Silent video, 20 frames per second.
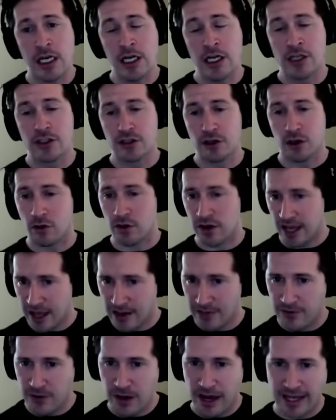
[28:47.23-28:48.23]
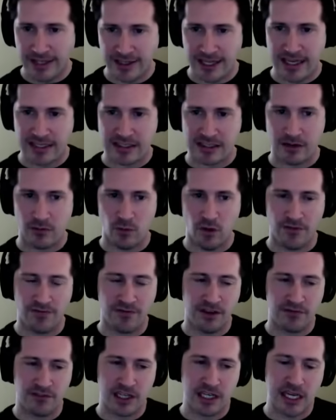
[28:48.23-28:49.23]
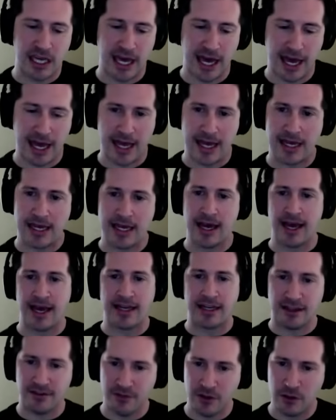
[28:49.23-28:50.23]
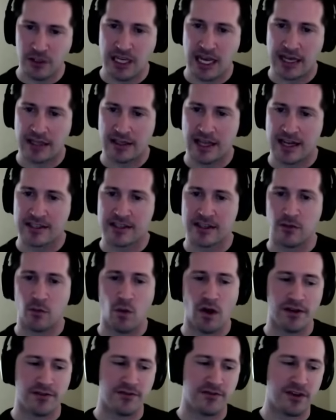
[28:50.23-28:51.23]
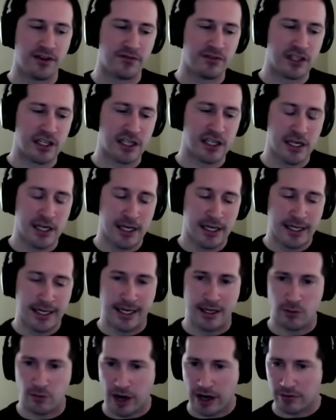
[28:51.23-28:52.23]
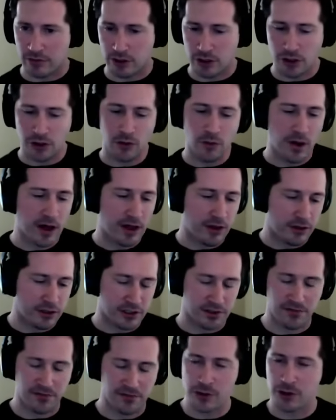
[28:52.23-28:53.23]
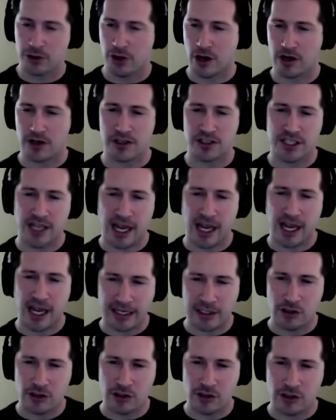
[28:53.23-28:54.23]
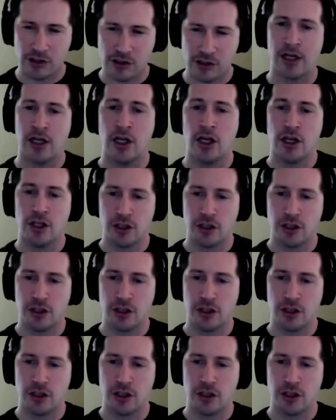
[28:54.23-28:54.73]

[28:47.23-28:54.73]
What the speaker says: So if you had less than 150K, and if you take less than 150 in round two, whether it's a first draw or second draw,